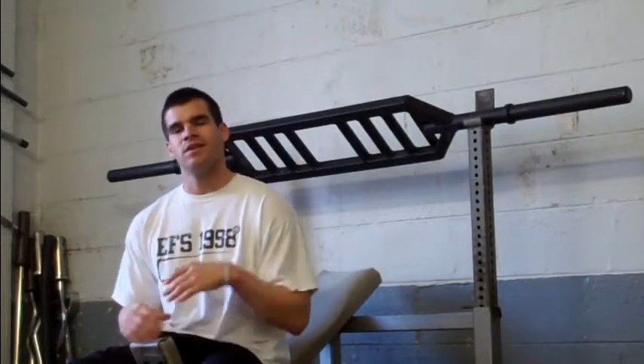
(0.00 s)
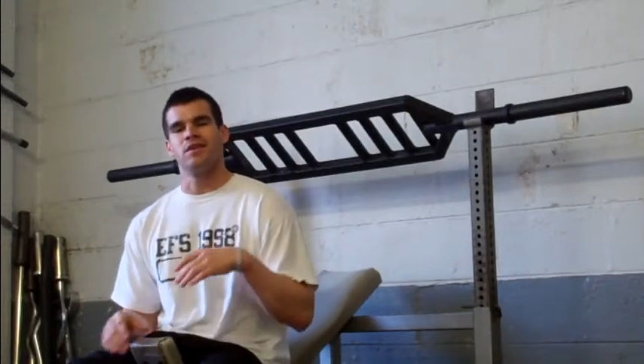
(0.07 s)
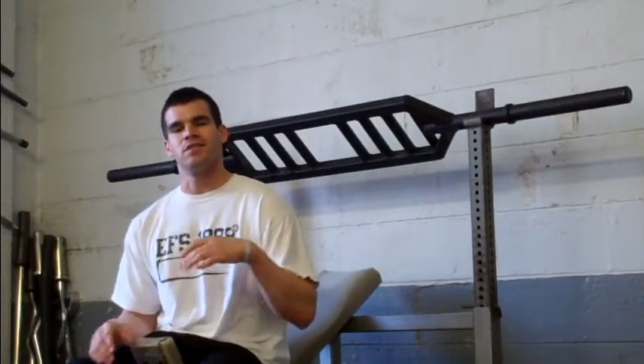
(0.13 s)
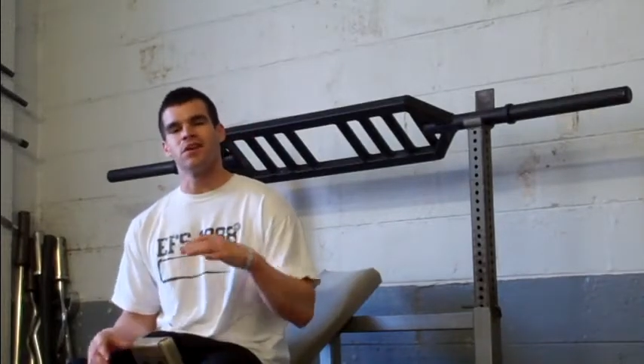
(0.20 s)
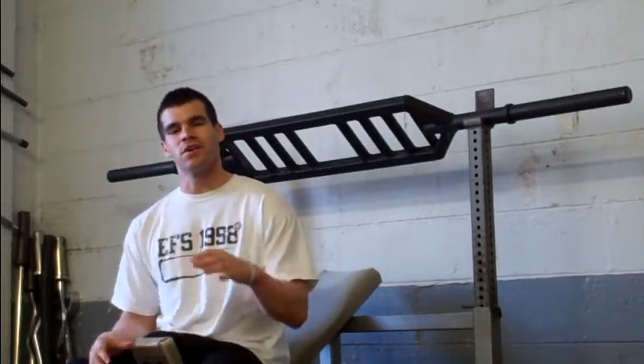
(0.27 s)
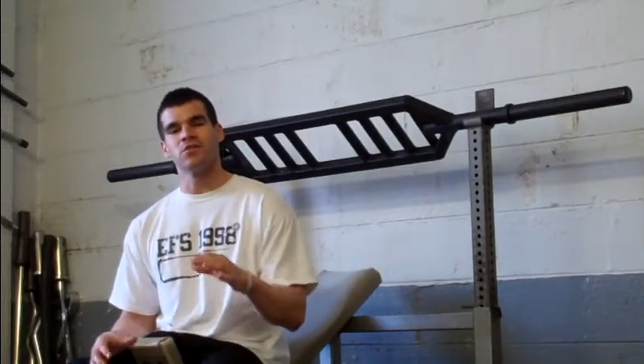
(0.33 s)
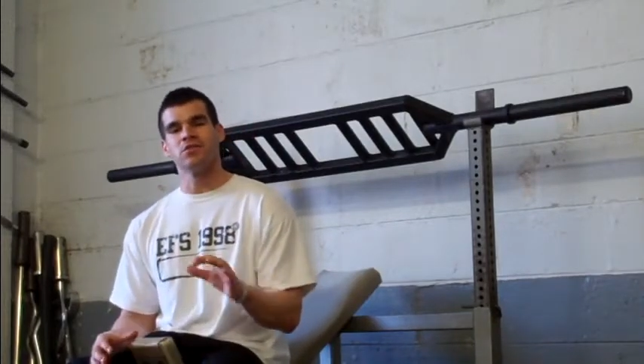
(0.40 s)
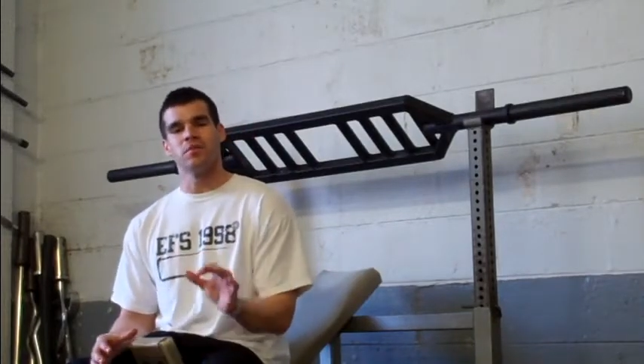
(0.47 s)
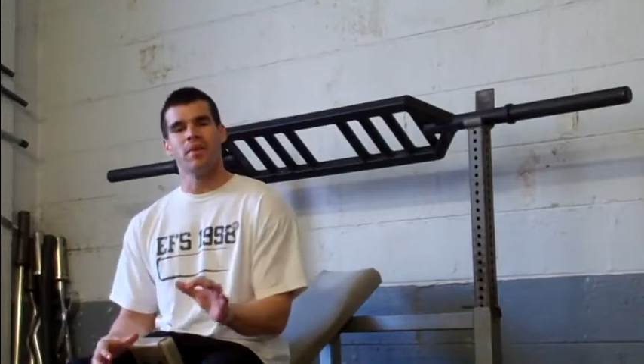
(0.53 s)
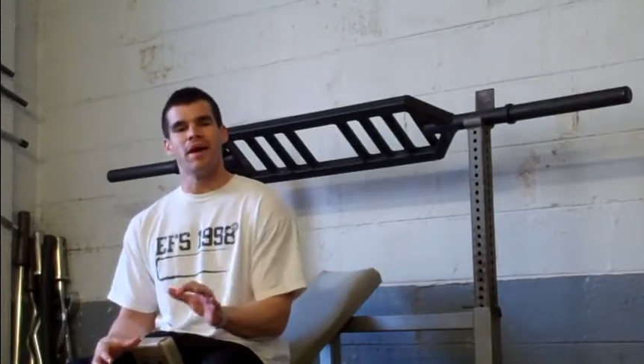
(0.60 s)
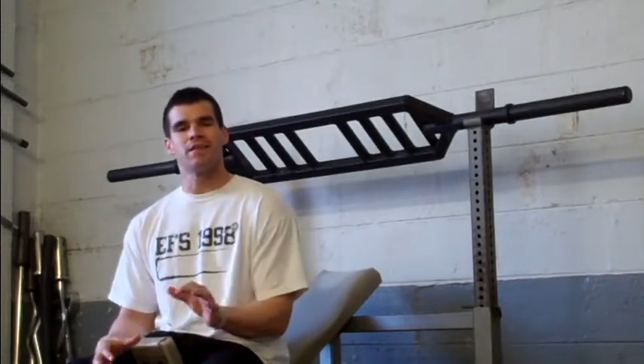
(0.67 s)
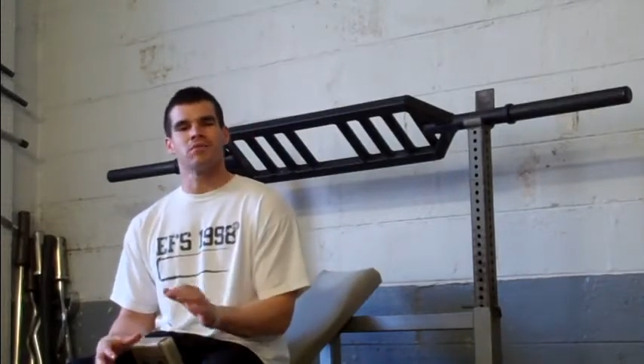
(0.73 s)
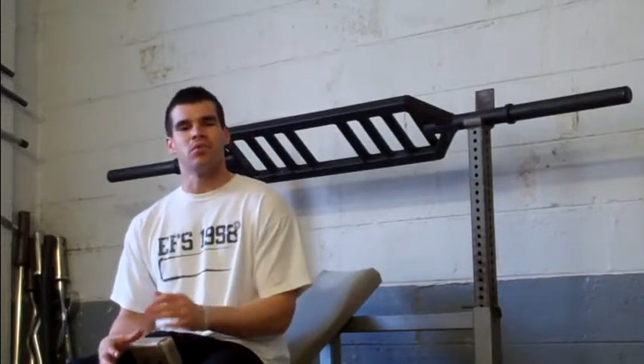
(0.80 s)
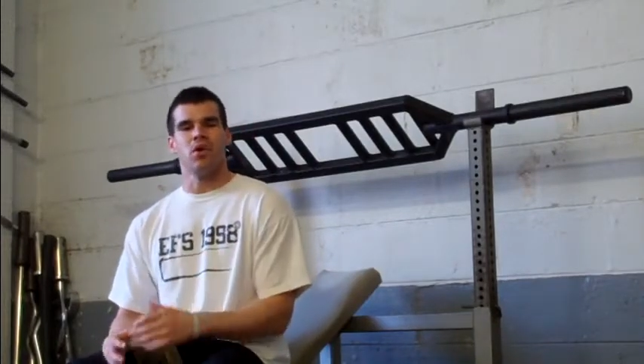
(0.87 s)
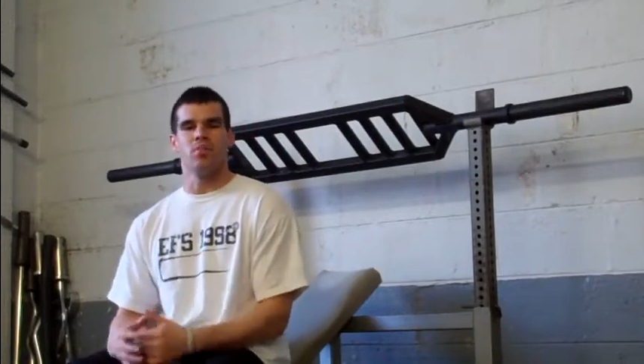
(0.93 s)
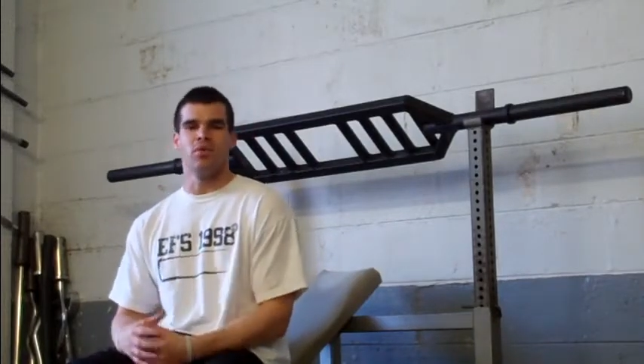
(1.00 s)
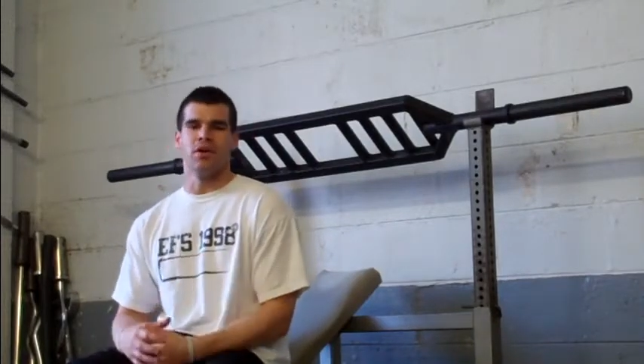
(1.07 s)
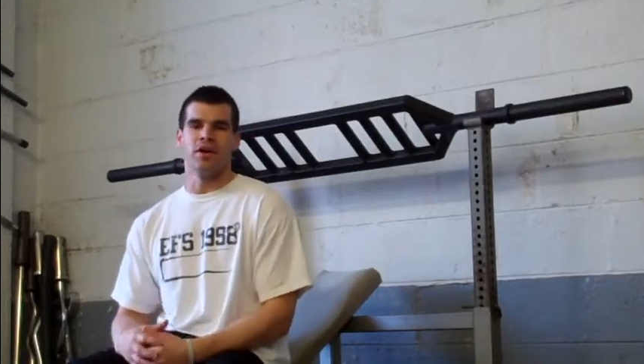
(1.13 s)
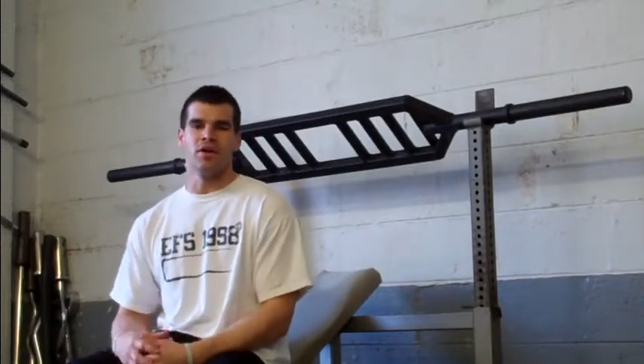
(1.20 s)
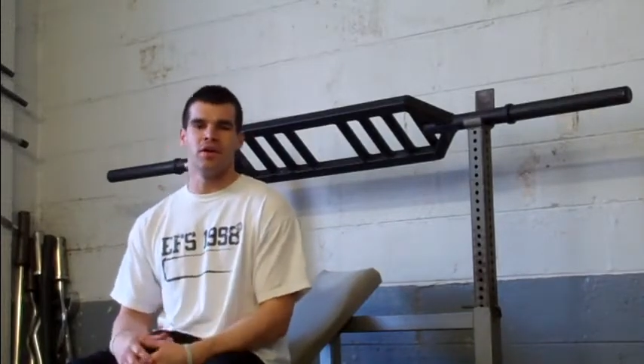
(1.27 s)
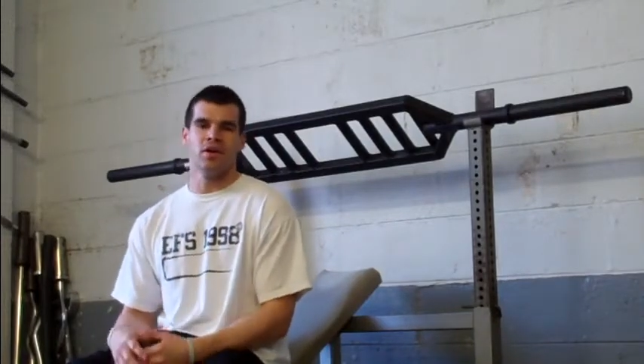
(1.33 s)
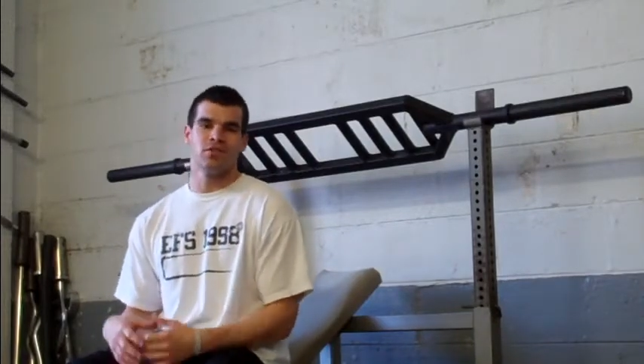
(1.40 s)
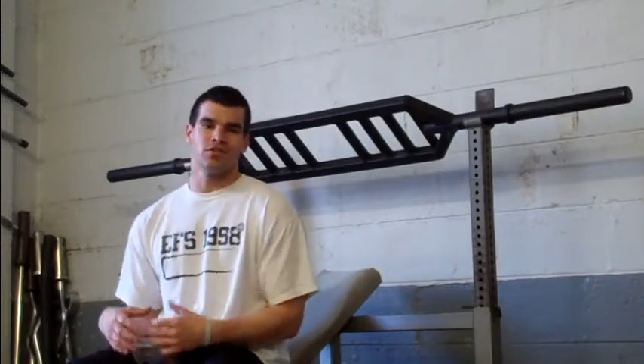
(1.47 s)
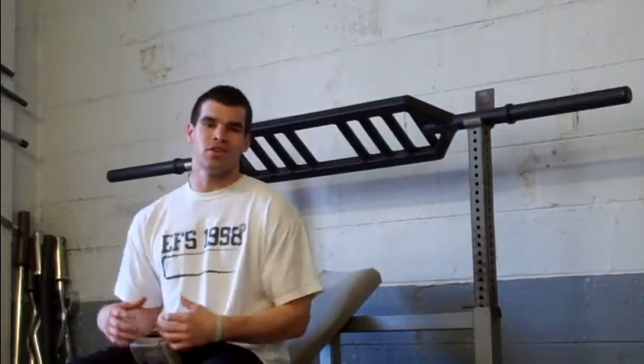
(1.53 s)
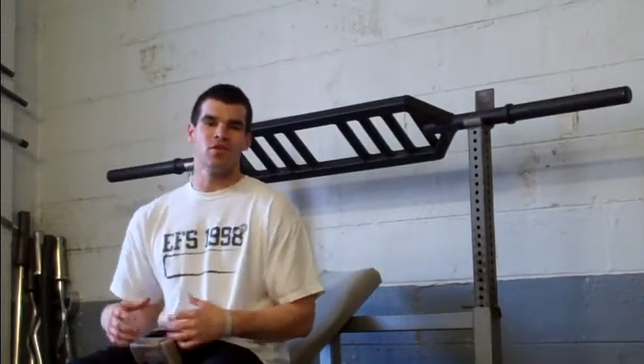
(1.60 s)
And Tucker's a basketball player, so